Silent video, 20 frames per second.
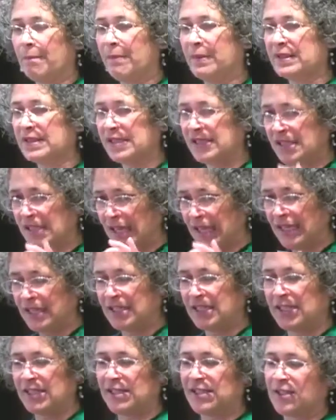But
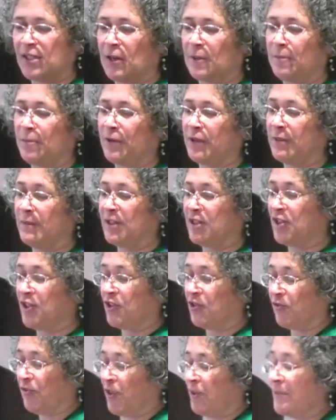scientists are pretty much
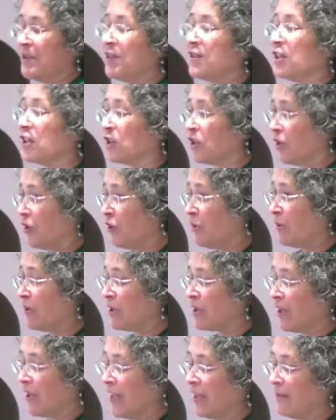in agreement that
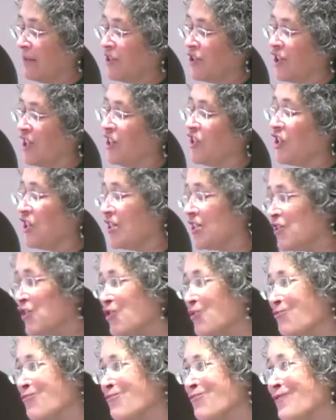global climate change is
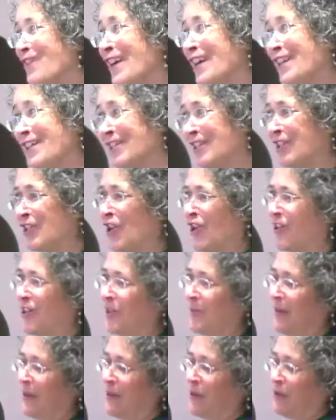directly
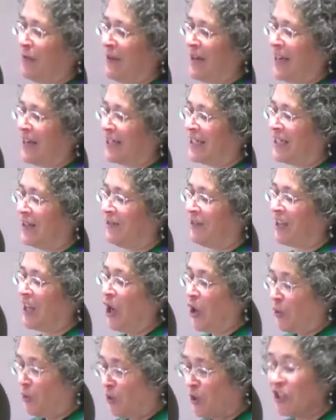caused by human
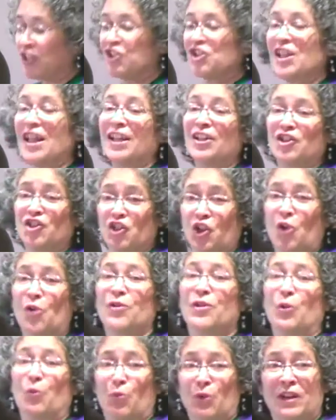activity. Wouldn't that
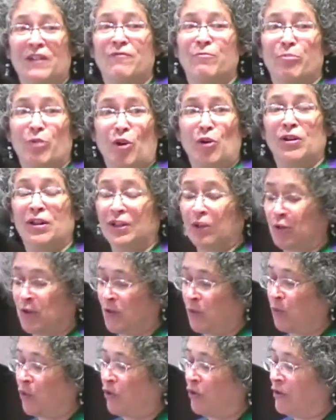show that we've broken
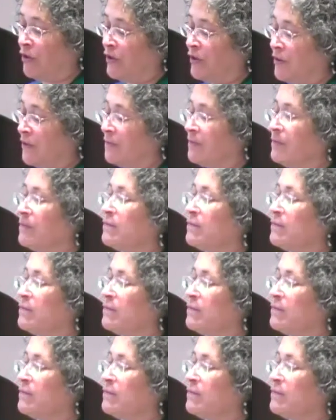this world?